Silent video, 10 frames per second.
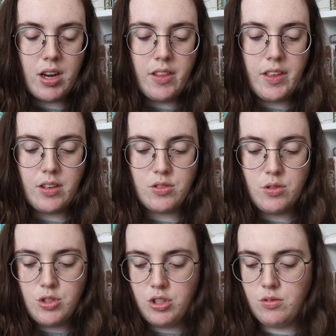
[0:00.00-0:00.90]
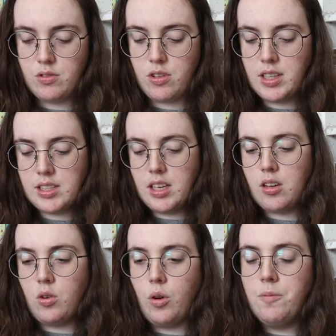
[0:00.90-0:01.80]
or anything else you choose. Oh, that's kind
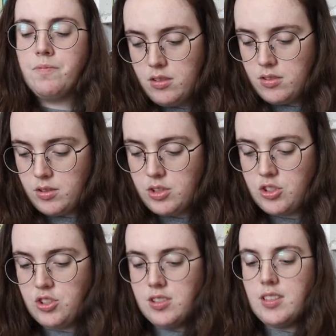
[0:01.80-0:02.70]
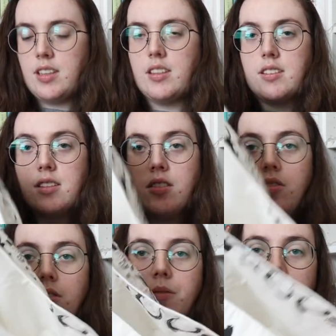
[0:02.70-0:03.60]
of cool. So it's just like this
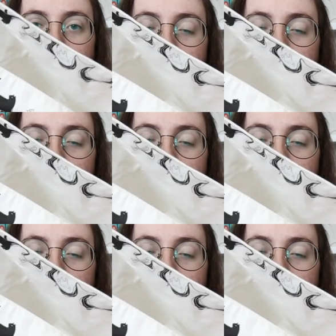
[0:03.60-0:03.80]
little